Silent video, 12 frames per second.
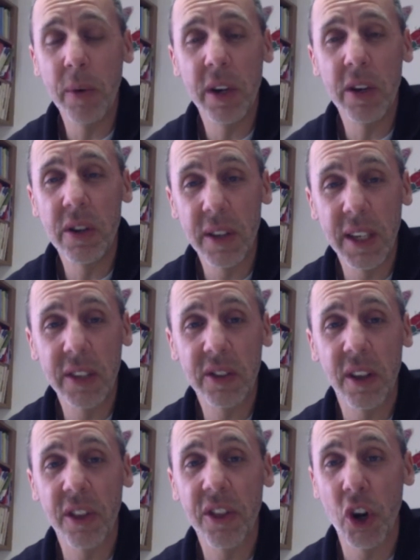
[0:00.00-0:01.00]
We do these
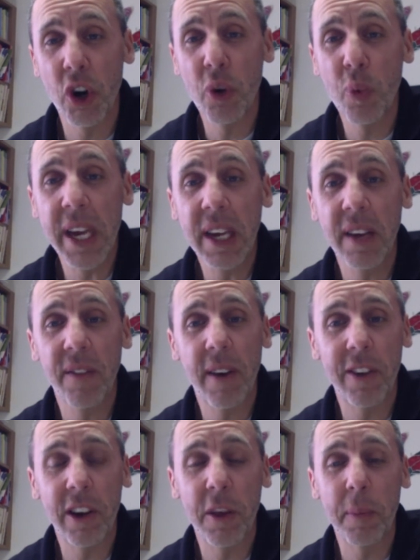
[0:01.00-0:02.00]
the third week of
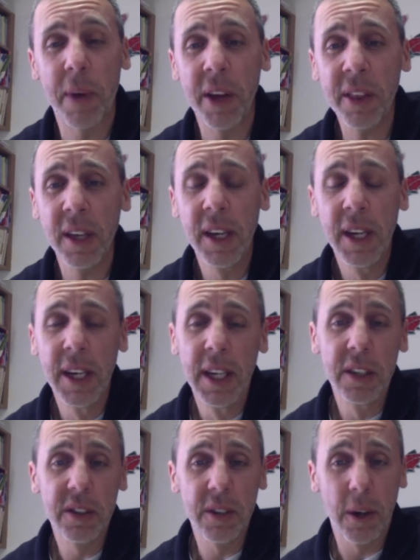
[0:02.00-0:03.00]
every other month.
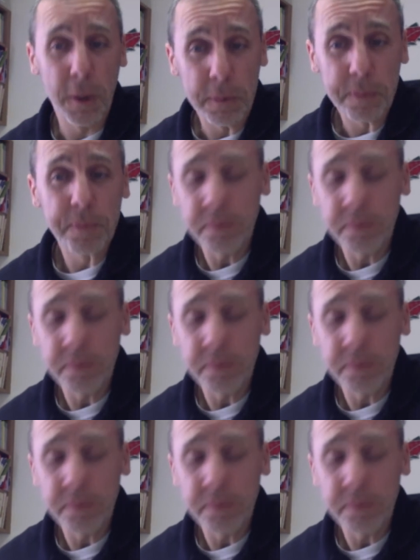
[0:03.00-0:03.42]
So,